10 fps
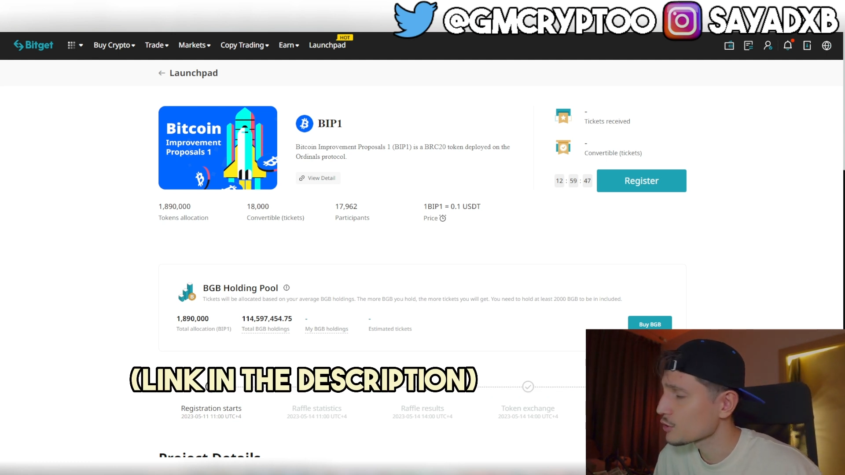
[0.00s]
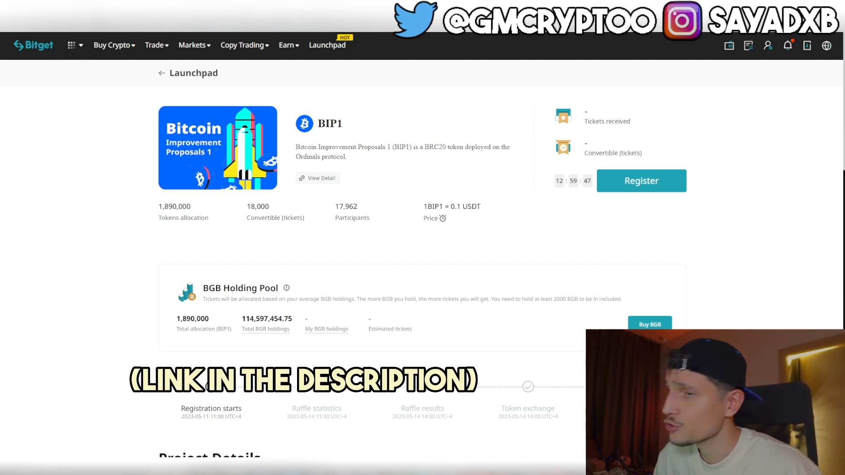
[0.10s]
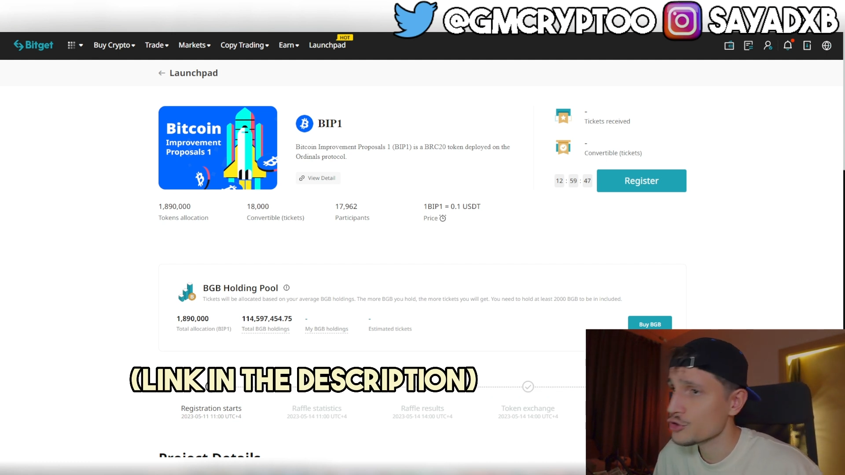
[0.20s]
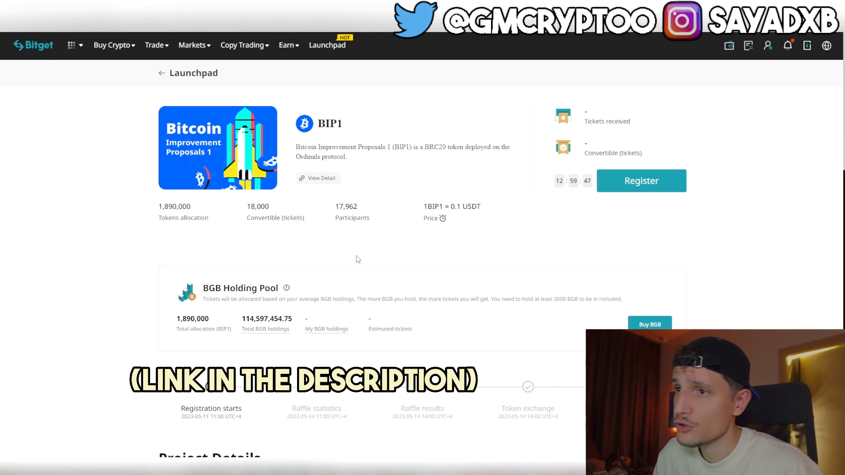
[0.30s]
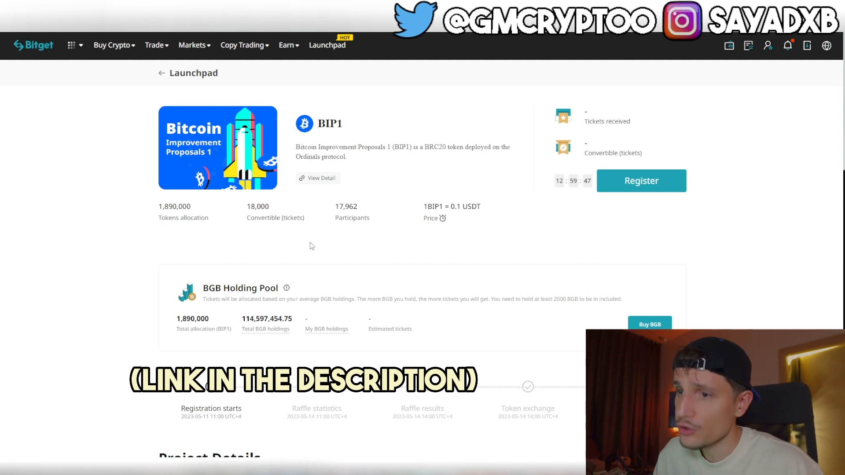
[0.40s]
you
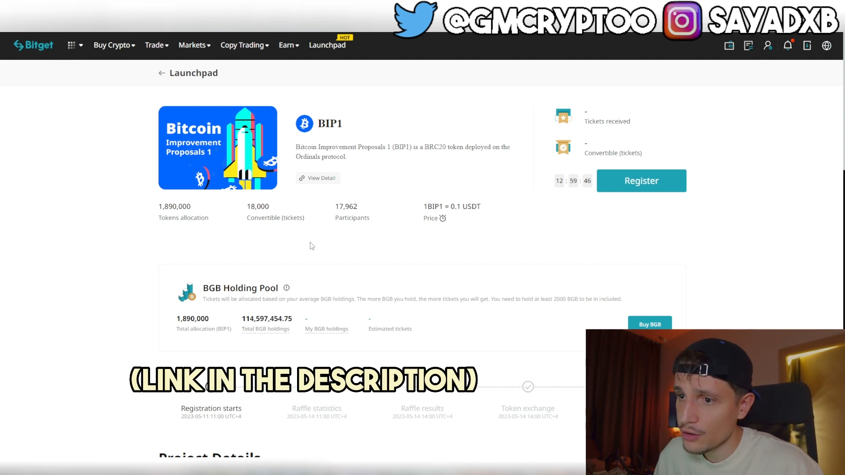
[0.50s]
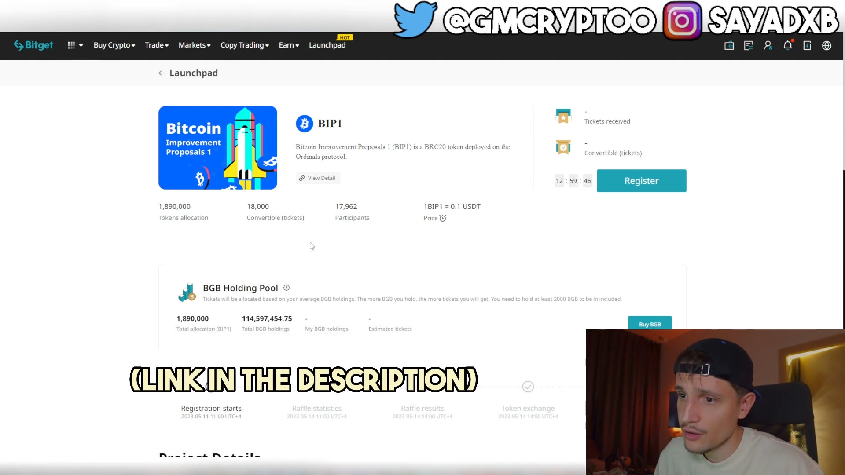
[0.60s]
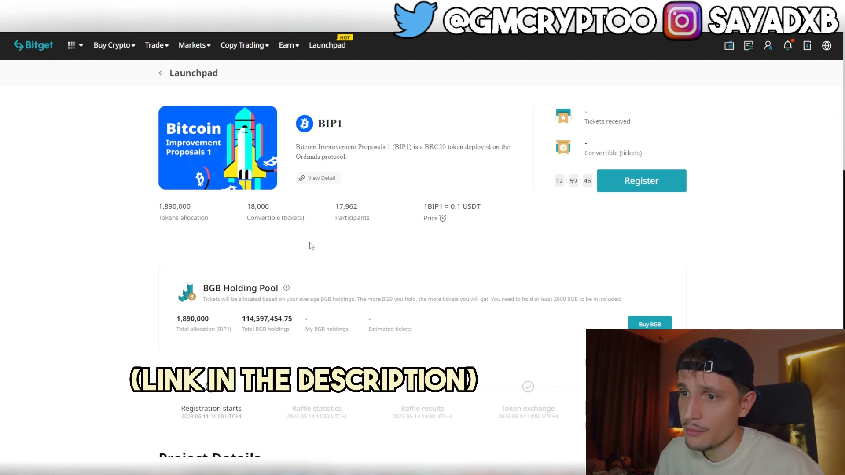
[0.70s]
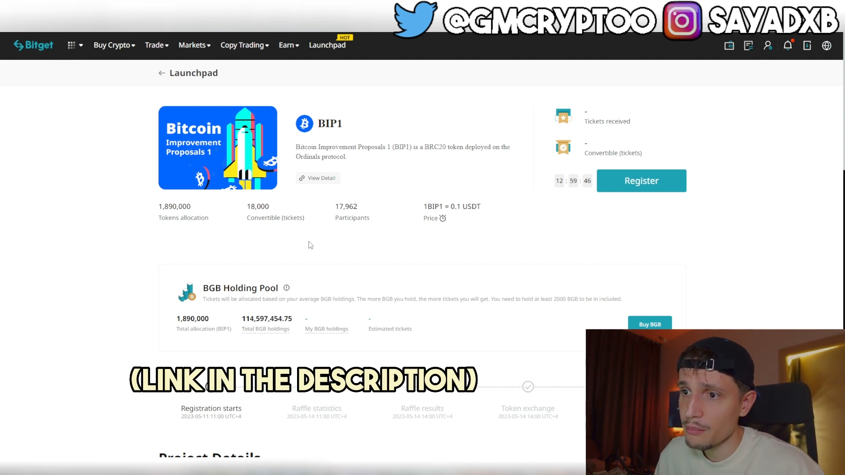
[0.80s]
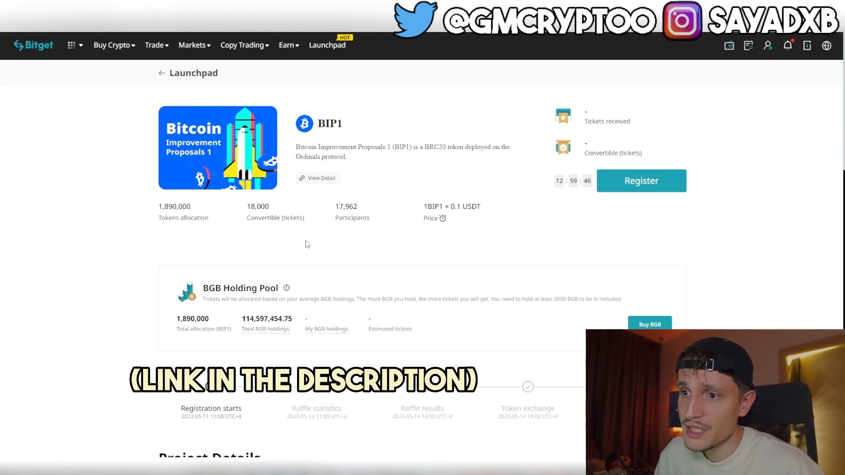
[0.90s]
should not
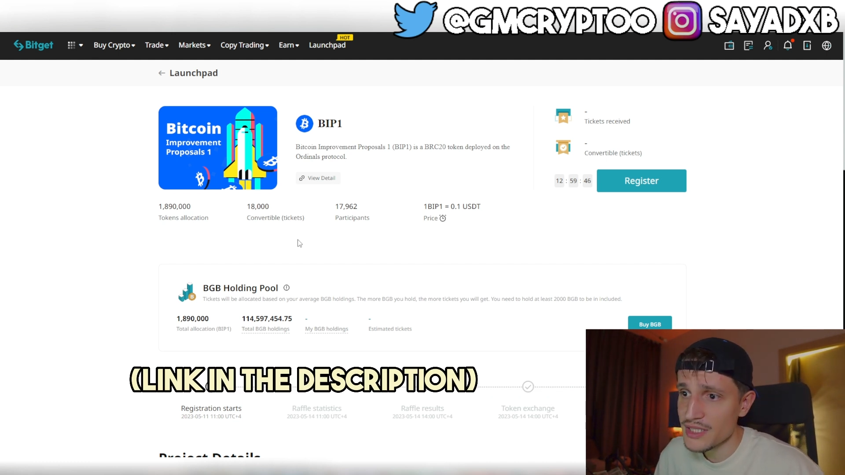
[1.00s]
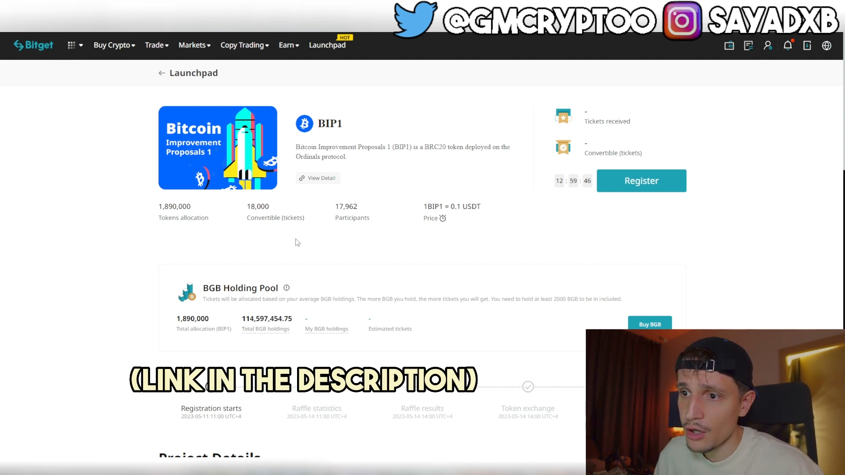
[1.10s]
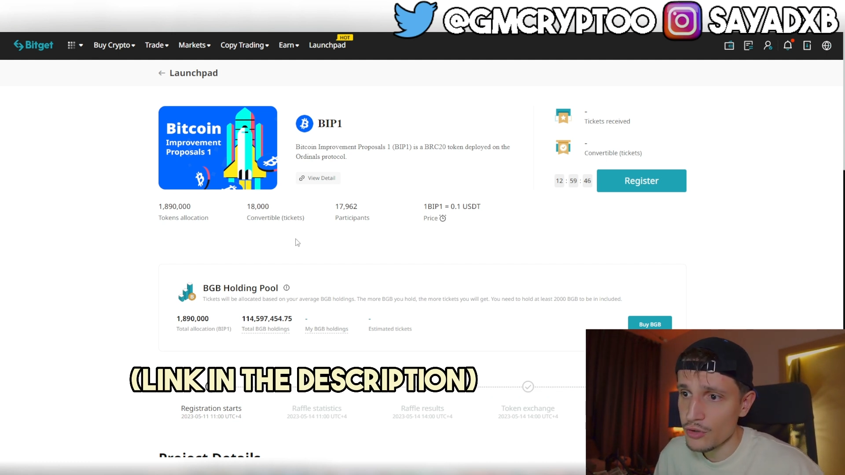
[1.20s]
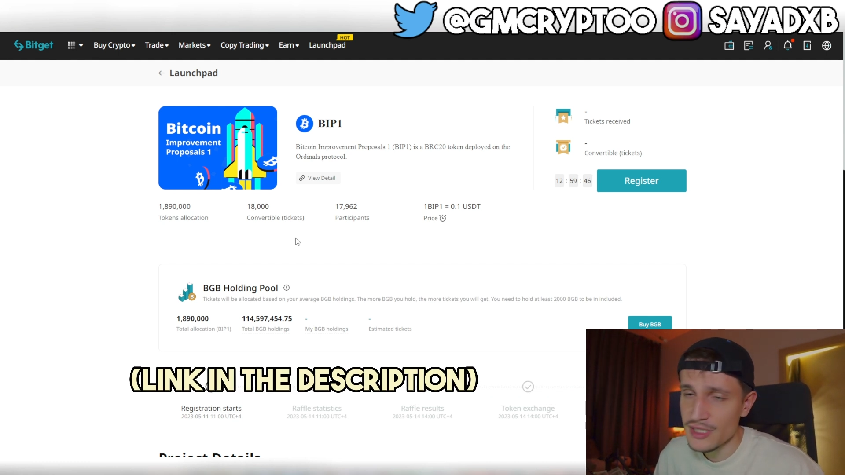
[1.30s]
miss out.